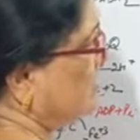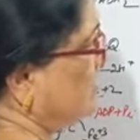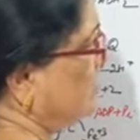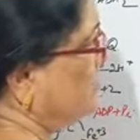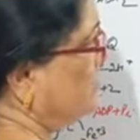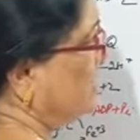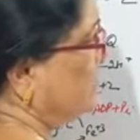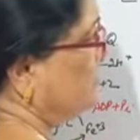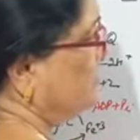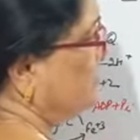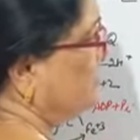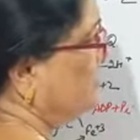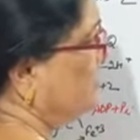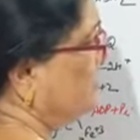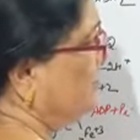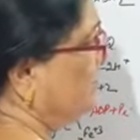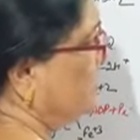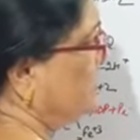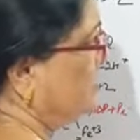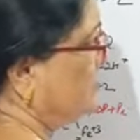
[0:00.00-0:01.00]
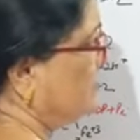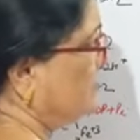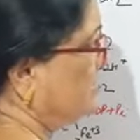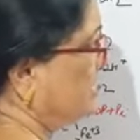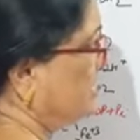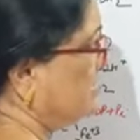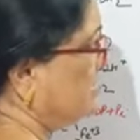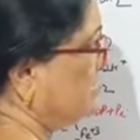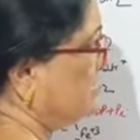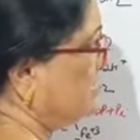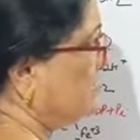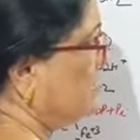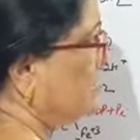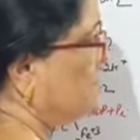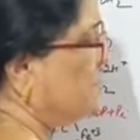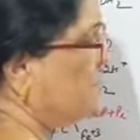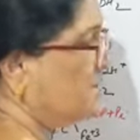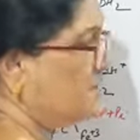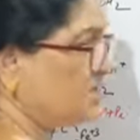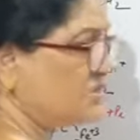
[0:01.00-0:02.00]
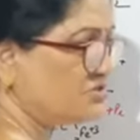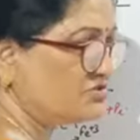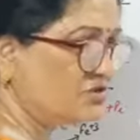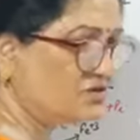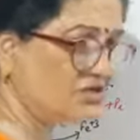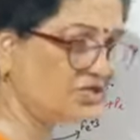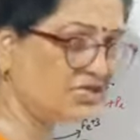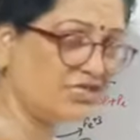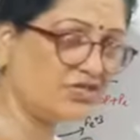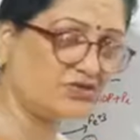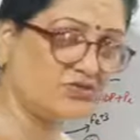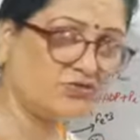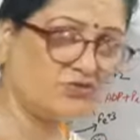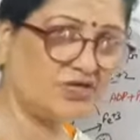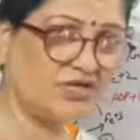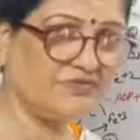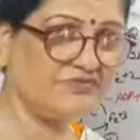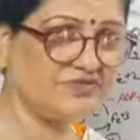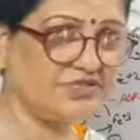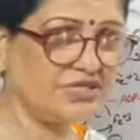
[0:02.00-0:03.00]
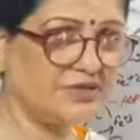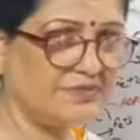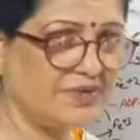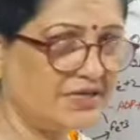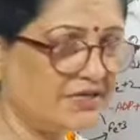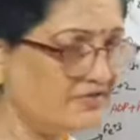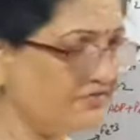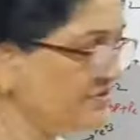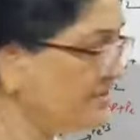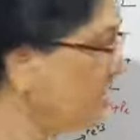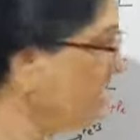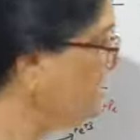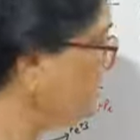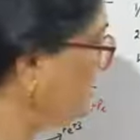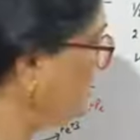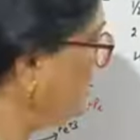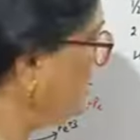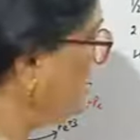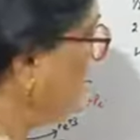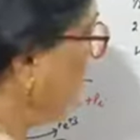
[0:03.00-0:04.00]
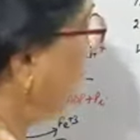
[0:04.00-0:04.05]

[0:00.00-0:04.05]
combine with the pyruvic acid or does not included with the pyruvic acid,